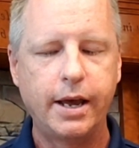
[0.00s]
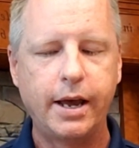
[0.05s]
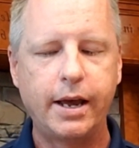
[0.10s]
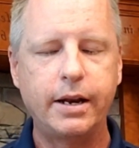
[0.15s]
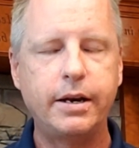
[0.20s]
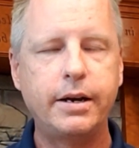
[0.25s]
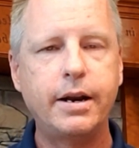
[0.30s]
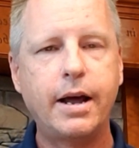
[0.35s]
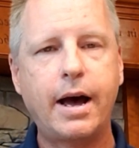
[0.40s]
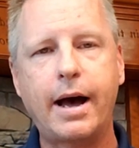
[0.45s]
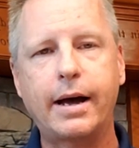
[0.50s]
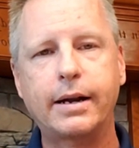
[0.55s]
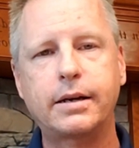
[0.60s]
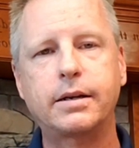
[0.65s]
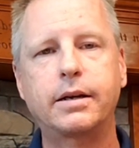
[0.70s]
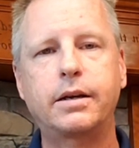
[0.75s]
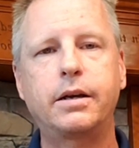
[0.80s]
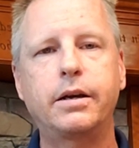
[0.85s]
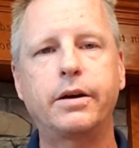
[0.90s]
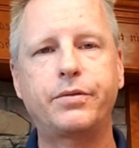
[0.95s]
and
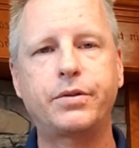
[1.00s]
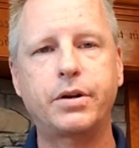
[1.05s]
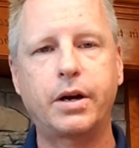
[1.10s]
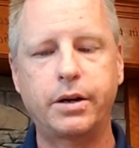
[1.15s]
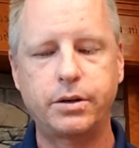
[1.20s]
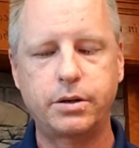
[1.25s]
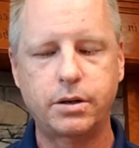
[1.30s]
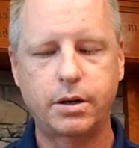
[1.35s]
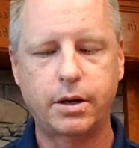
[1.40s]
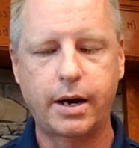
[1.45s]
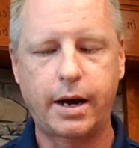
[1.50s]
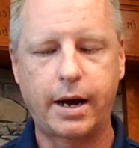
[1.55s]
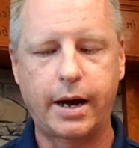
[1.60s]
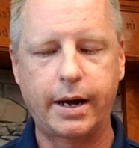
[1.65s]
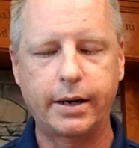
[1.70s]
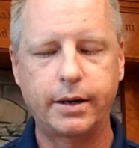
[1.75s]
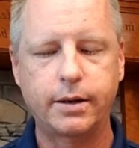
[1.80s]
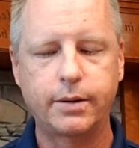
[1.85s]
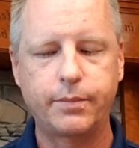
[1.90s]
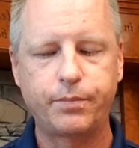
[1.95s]
not a gift unto
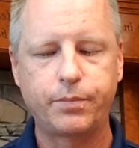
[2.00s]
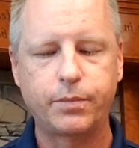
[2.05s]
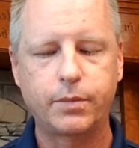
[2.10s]
God.